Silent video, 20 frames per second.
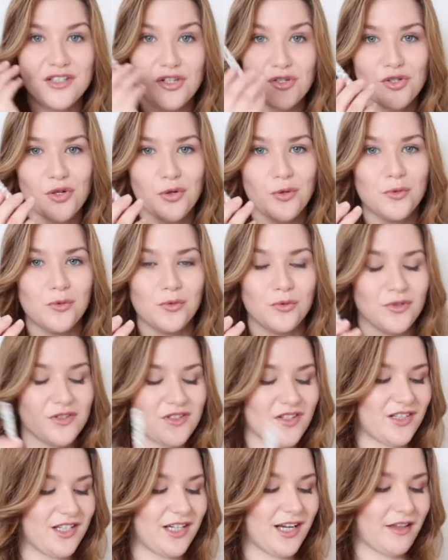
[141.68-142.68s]
to
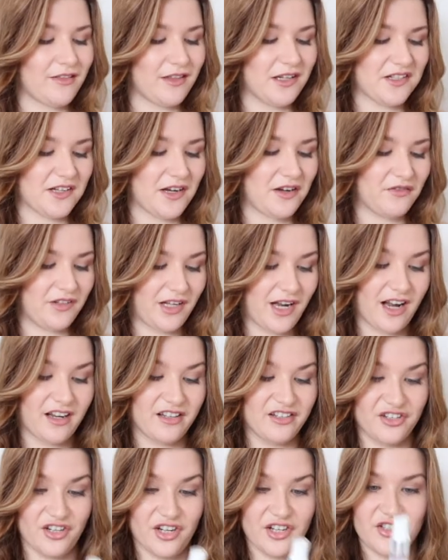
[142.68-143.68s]
tools to get things out of the
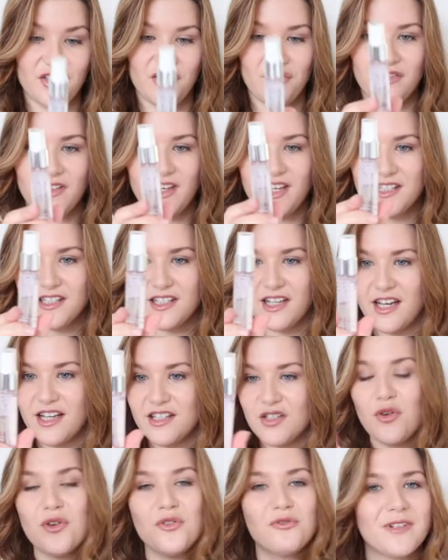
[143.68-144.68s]
calendar. So this
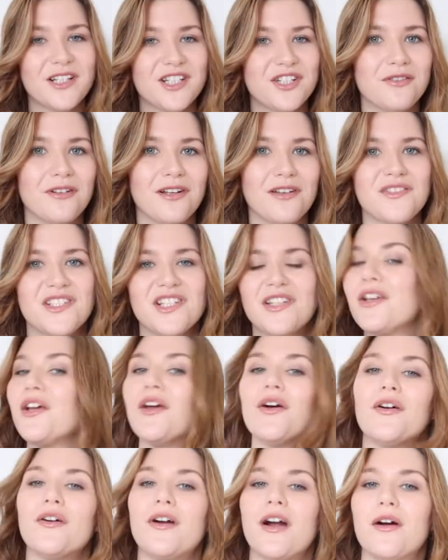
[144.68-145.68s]
is, oh, Ritual of
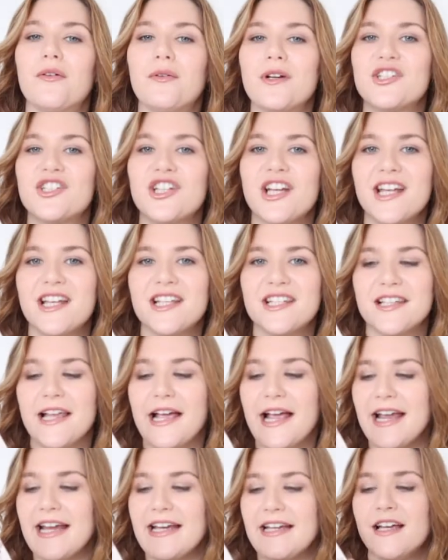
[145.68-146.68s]
Sakura, which is
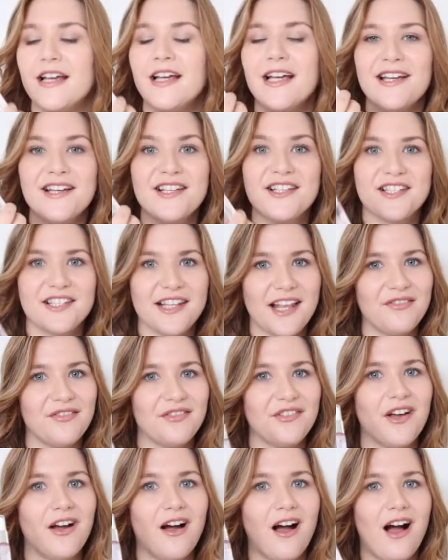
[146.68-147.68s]
a
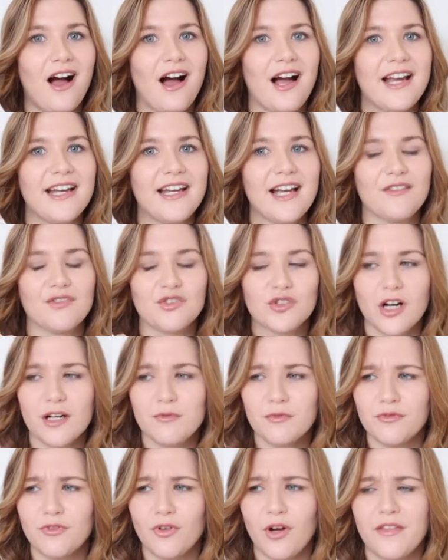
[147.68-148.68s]
scent that I have tried
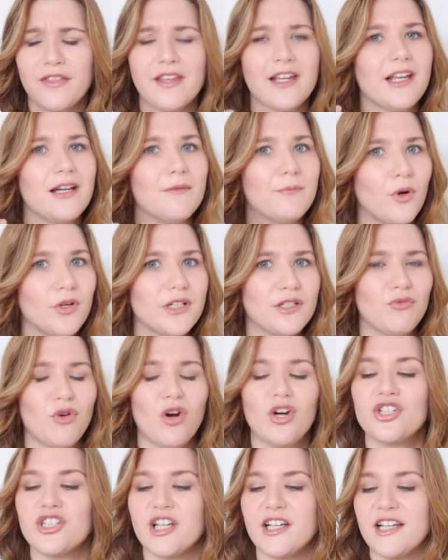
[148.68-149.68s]
before, I think in a body
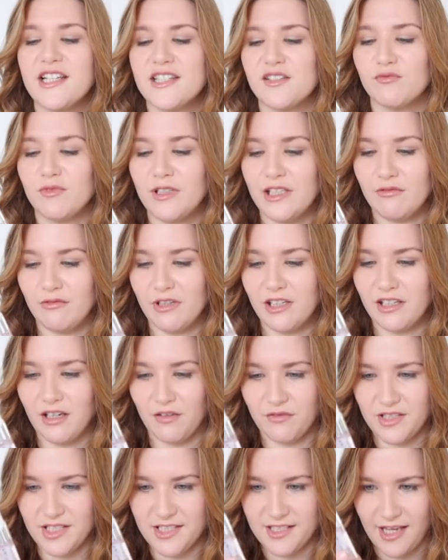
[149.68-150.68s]
wash, and it is a really, really
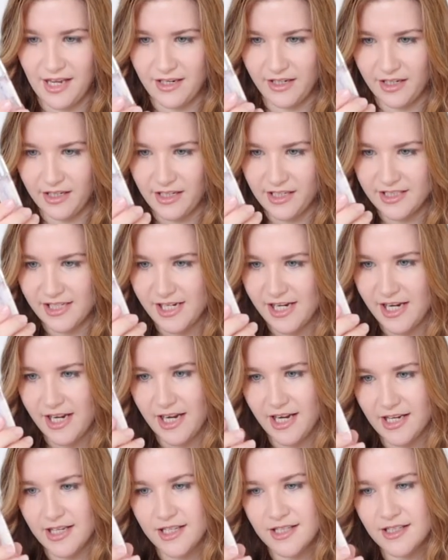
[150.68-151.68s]
lovely scent, and it
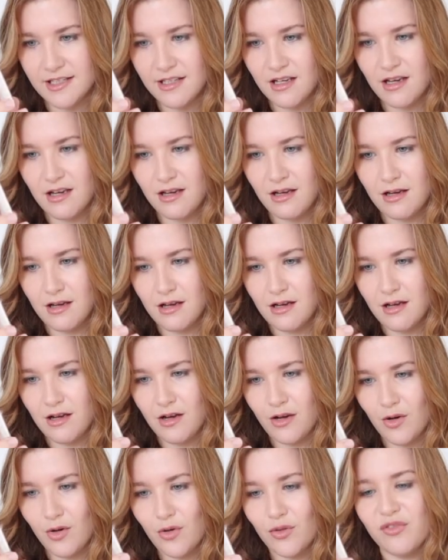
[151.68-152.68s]
is,
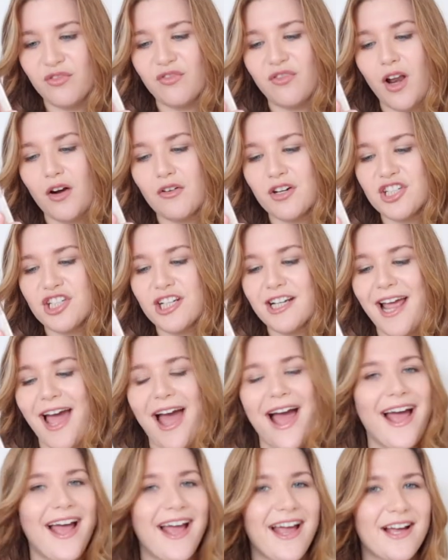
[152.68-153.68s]
oh, Flourishing
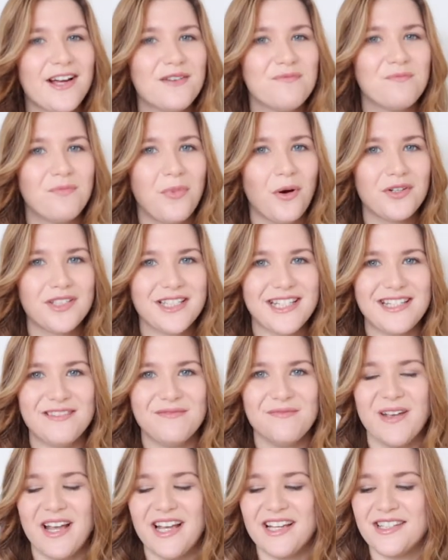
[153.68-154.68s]
Hair and Body
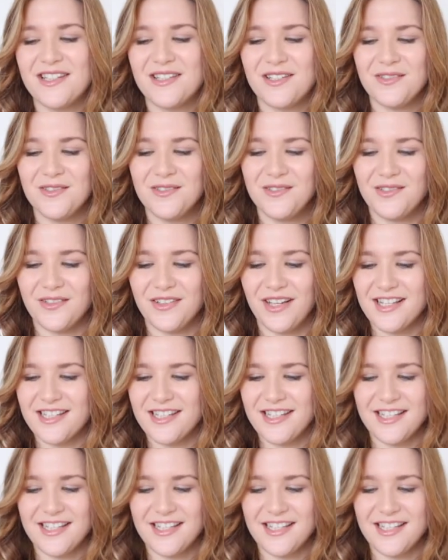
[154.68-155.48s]
Mist. Oh, that's